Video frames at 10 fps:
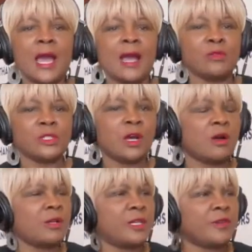I was
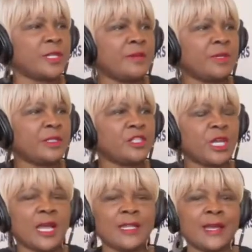called everything but the
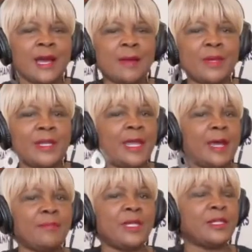child of God, but now
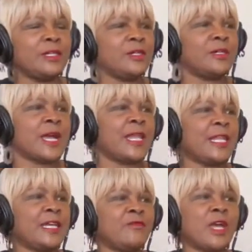I'm being hugged. I
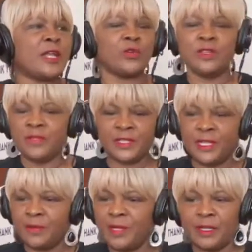love you. I don't even
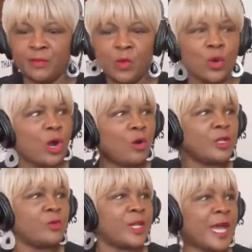see them anymore,
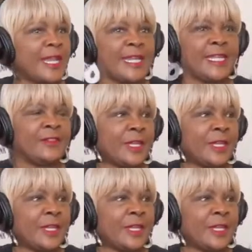only when I need